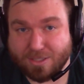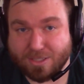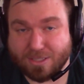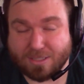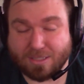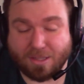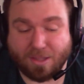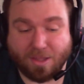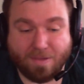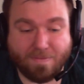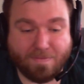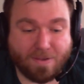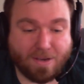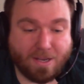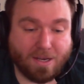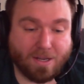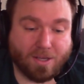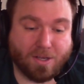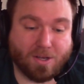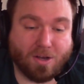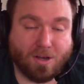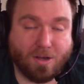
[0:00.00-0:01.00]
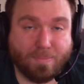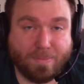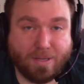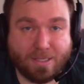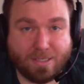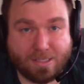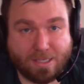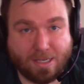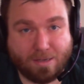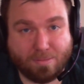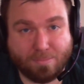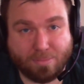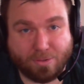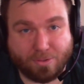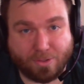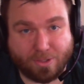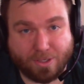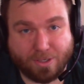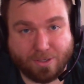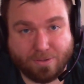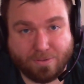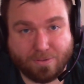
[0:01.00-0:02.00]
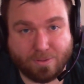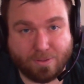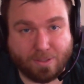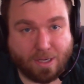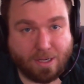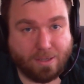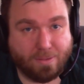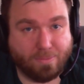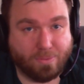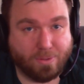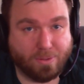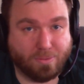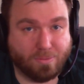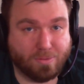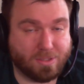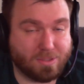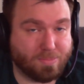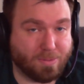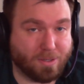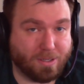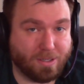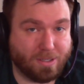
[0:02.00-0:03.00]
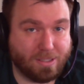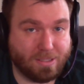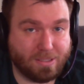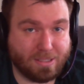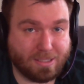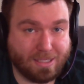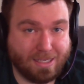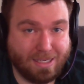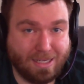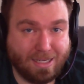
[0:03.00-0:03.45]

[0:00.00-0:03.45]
just leave it in a comment down below and I will respond.